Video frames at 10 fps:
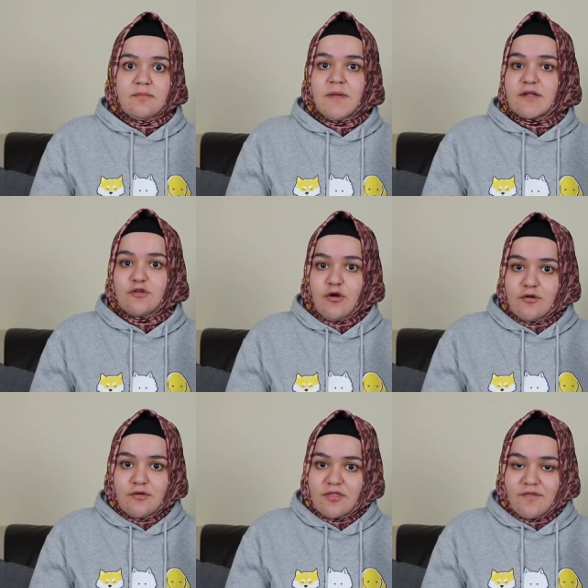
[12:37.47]

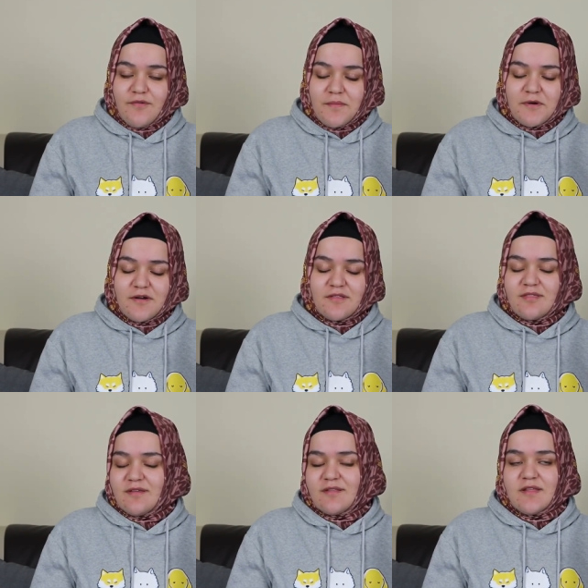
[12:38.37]
McDonald's for birds.
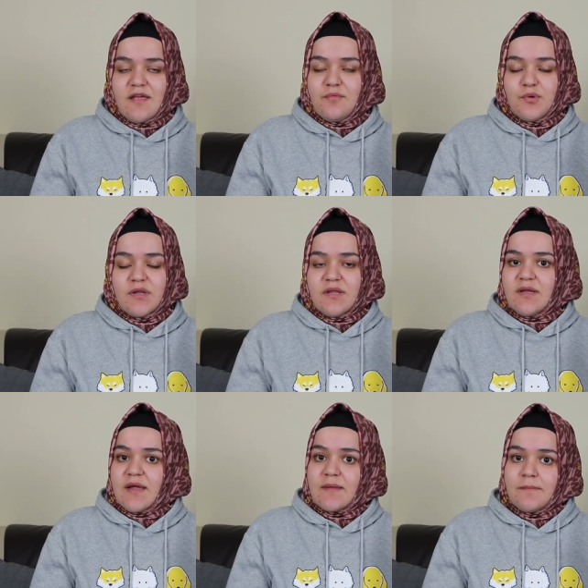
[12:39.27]
They really
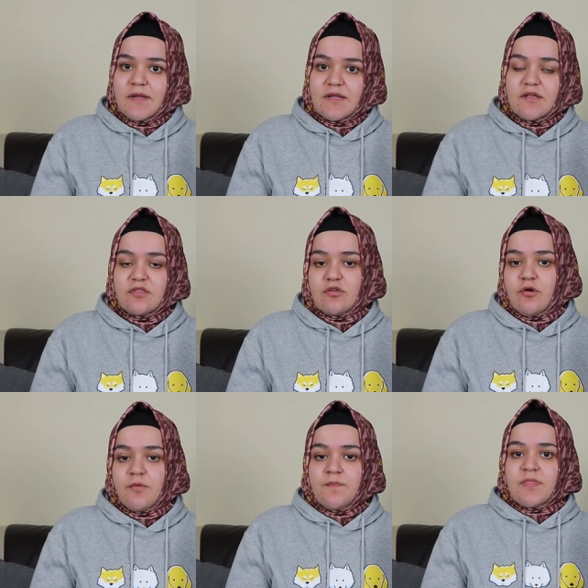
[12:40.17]
like millet,
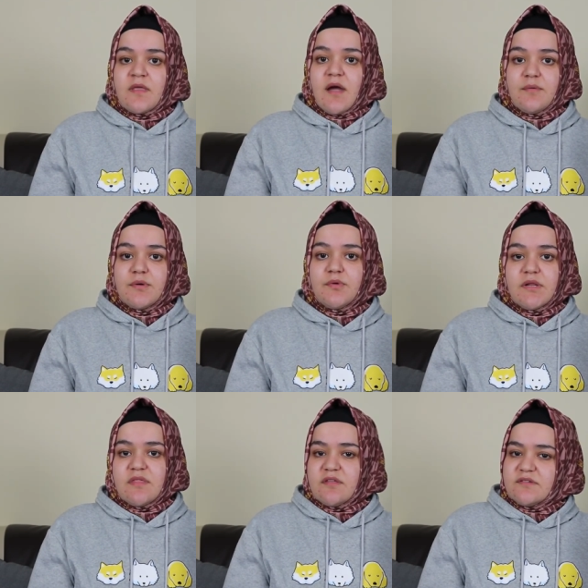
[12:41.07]
so I would
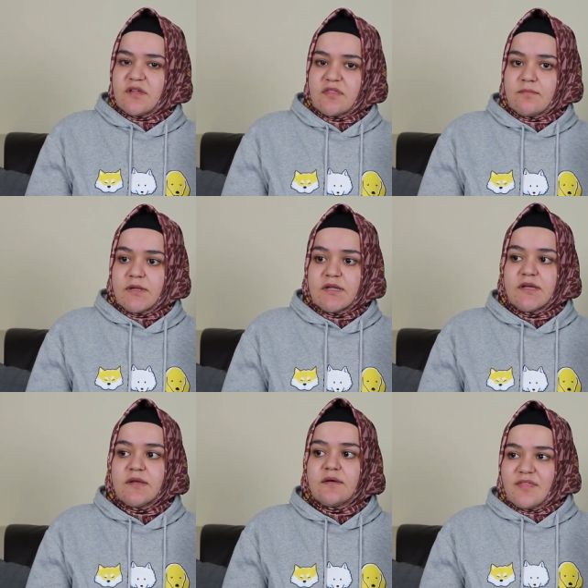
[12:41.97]
really suggest
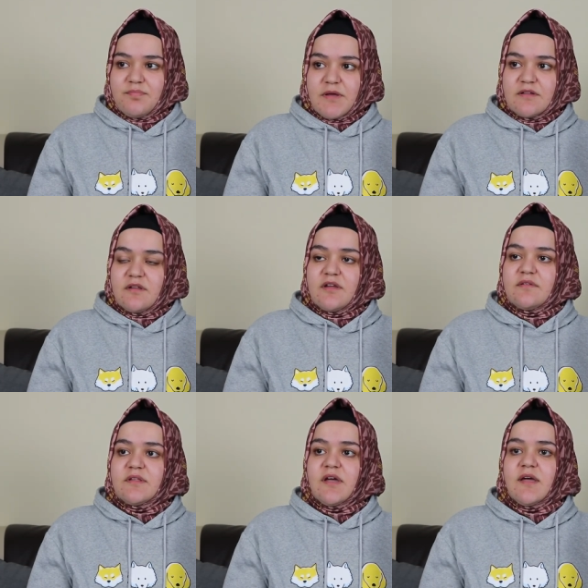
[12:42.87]
millet. Spend a lot
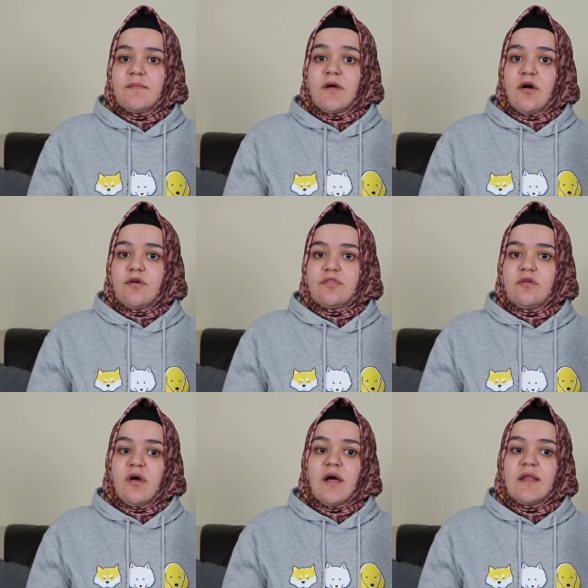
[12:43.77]
of time.
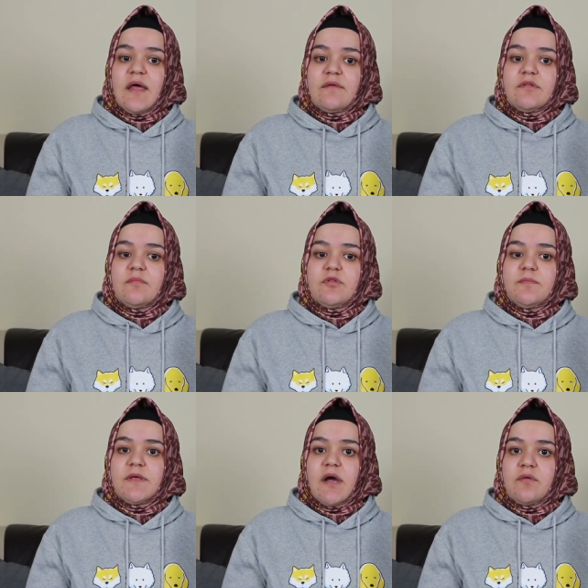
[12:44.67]
Also, allow them to
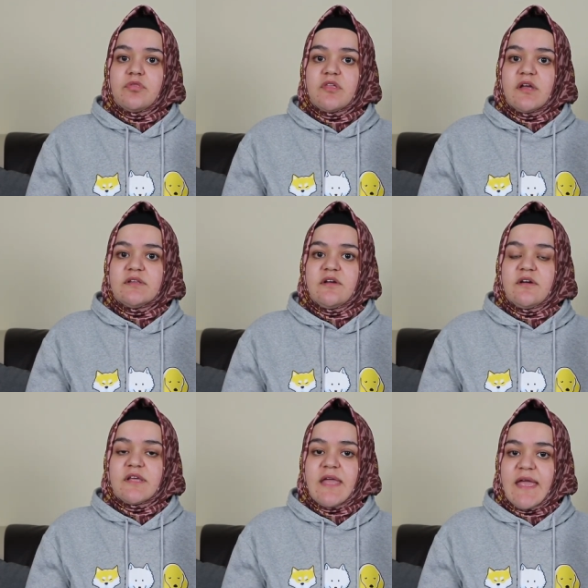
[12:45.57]
be outside
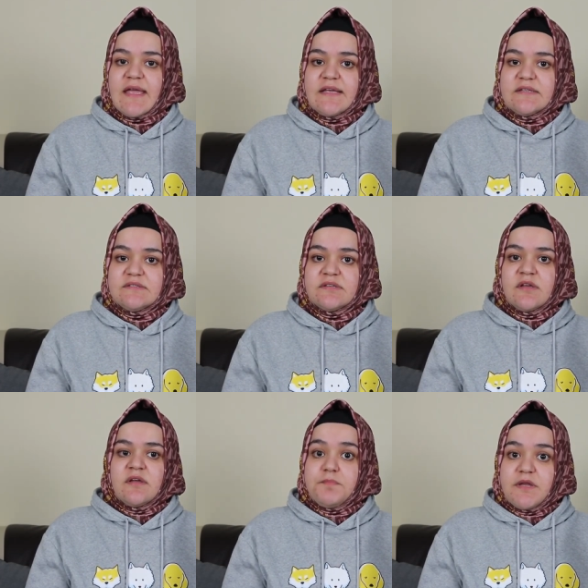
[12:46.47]
their cage.
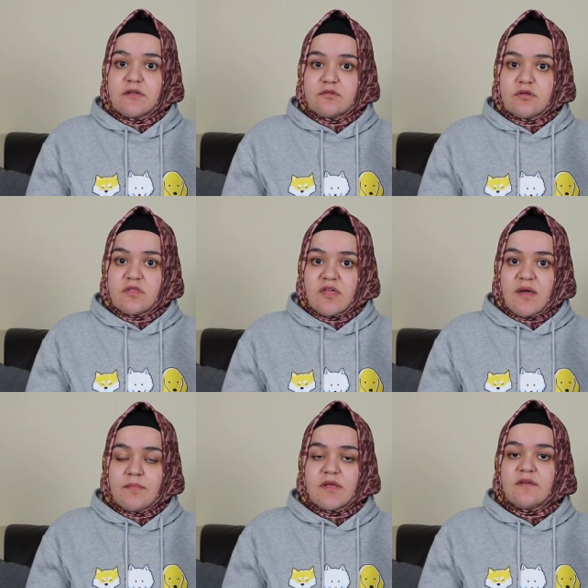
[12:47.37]
Speak to
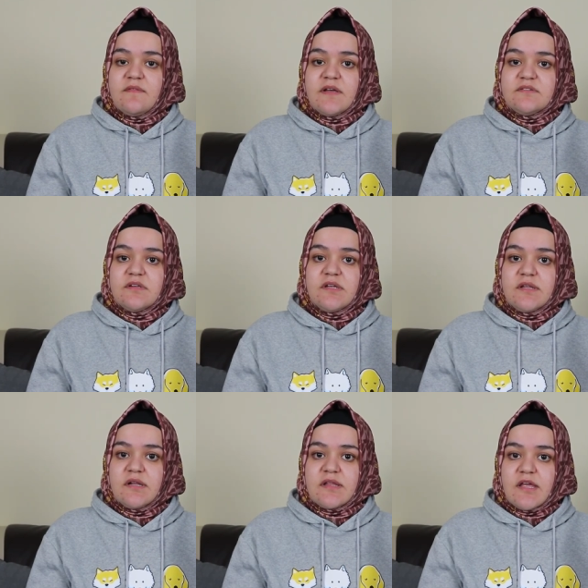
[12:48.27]
them. Eventually,
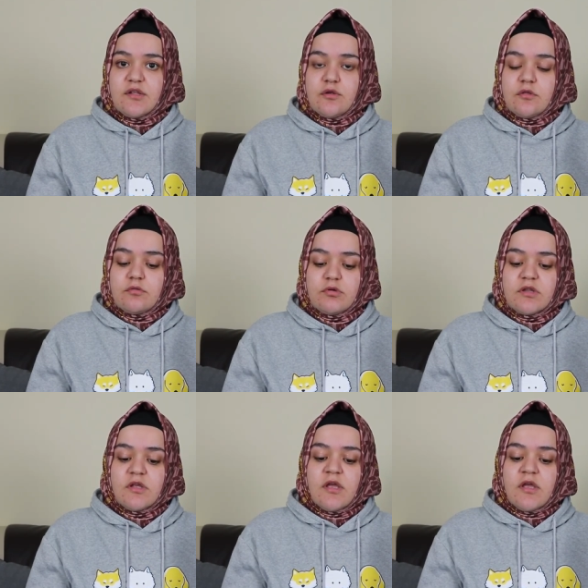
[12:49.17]
they'll get used to it.